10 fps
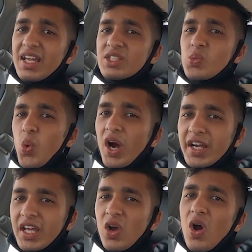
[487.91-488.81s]
is
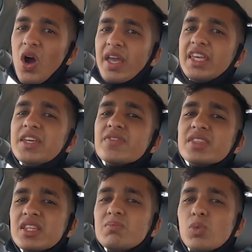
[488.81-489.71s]
voiding
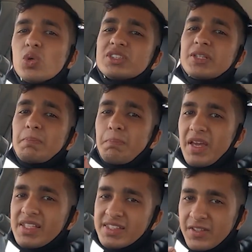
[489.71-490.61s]
even the most
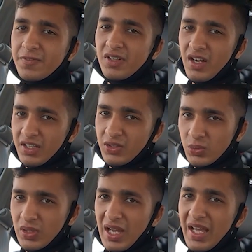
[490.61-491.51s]
basic Ferrari
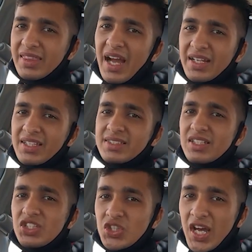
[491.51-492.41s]
rule, and that
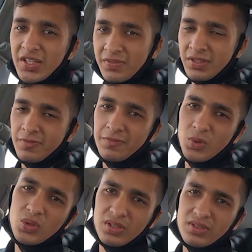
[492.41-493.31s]
is driver
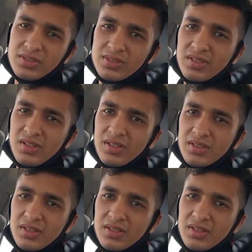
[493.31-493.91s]
focus.